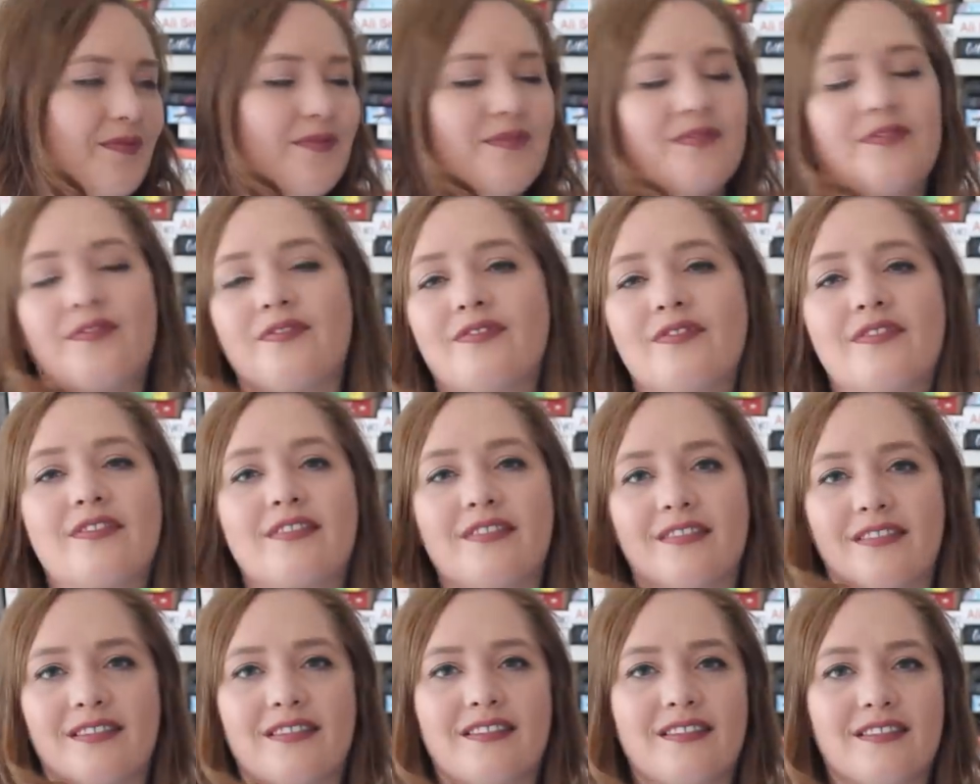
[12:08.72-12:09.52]

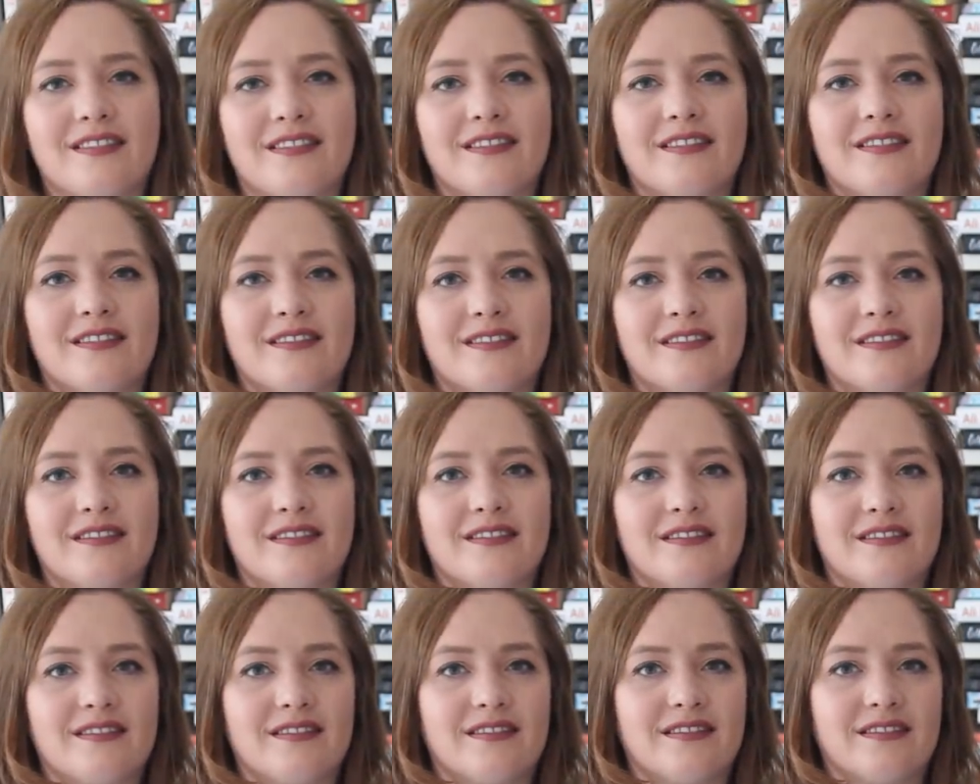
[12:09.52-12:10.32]

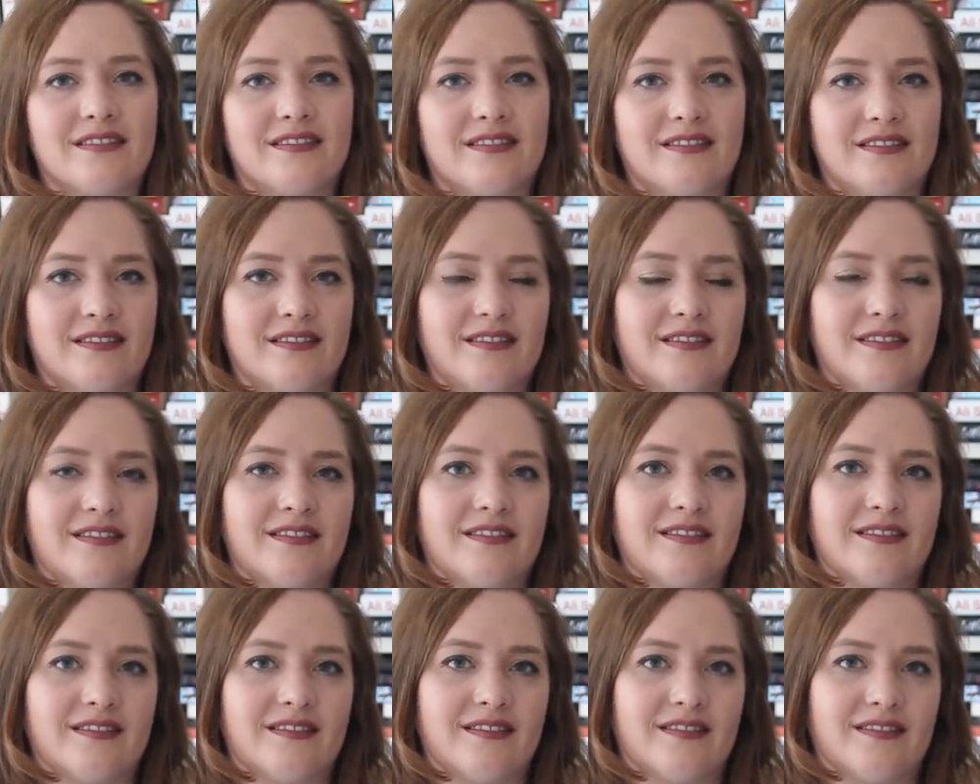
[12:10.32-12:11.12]

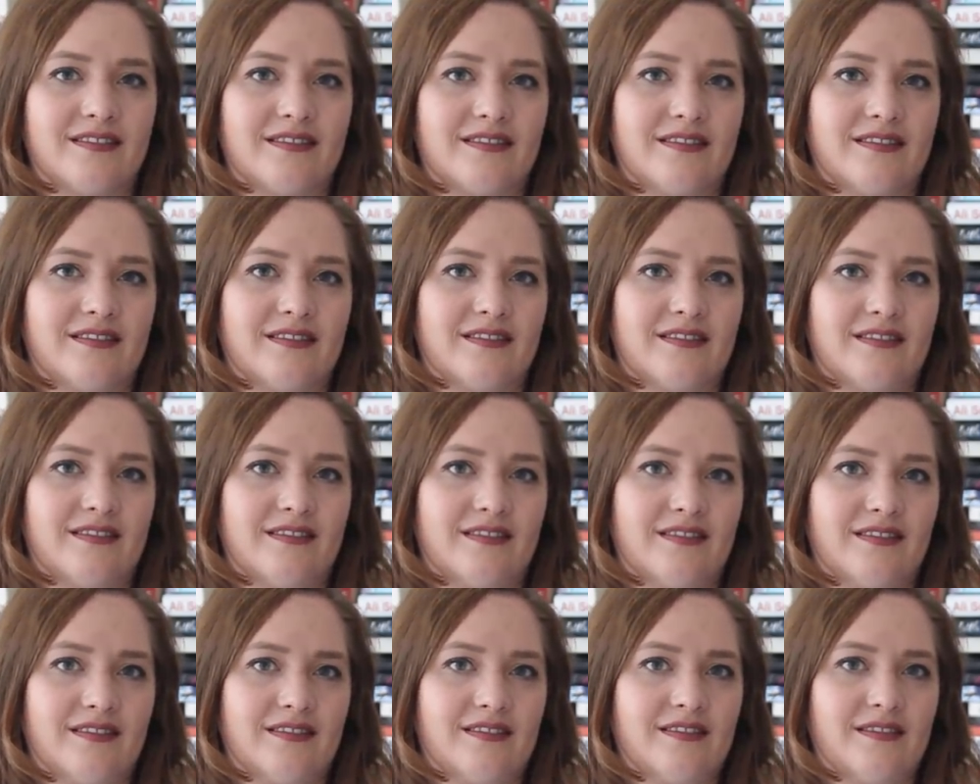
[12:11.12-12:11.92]

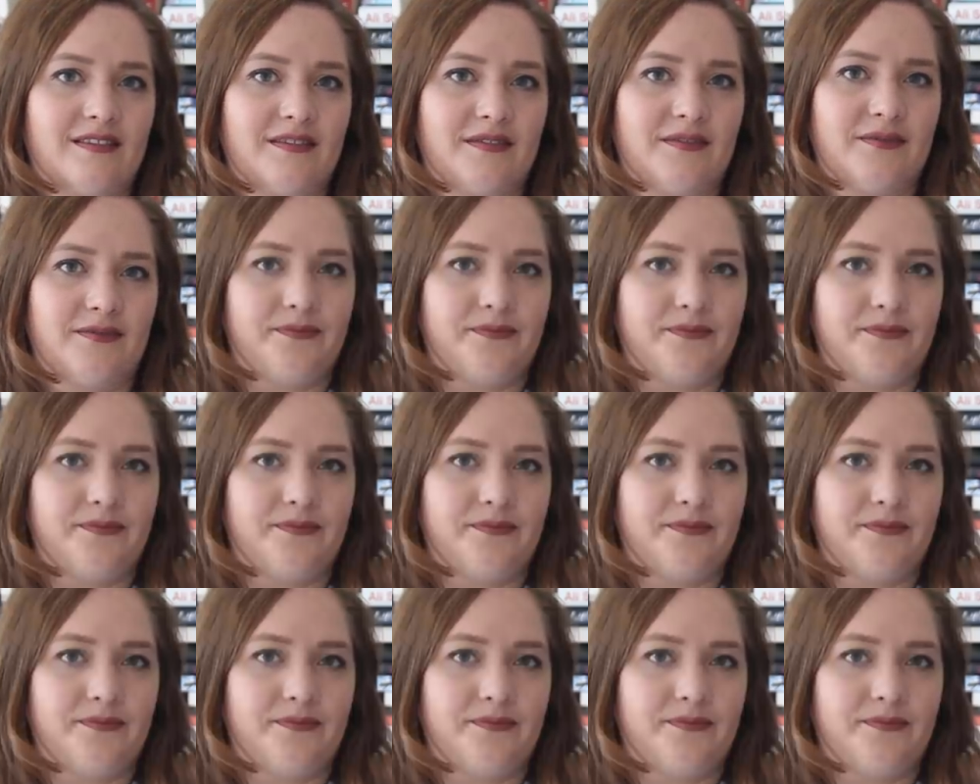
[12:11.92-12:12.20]
This person isn't speaking.